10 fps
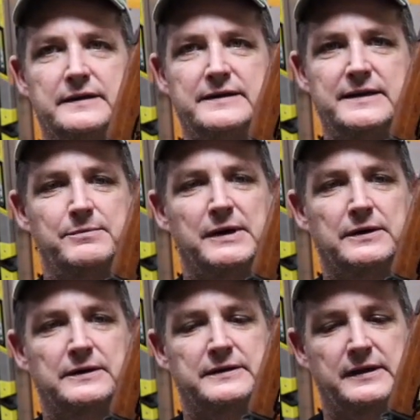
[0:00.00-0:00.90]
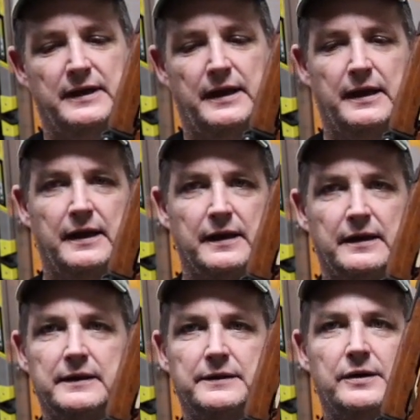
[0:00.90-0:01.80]
demilled
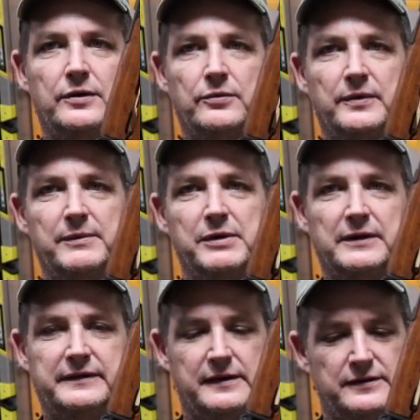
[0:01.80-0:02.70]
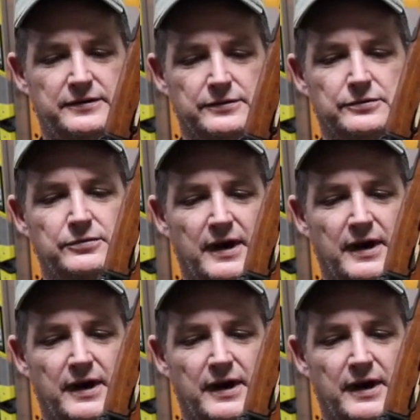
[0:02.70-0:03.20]
and rebuilt into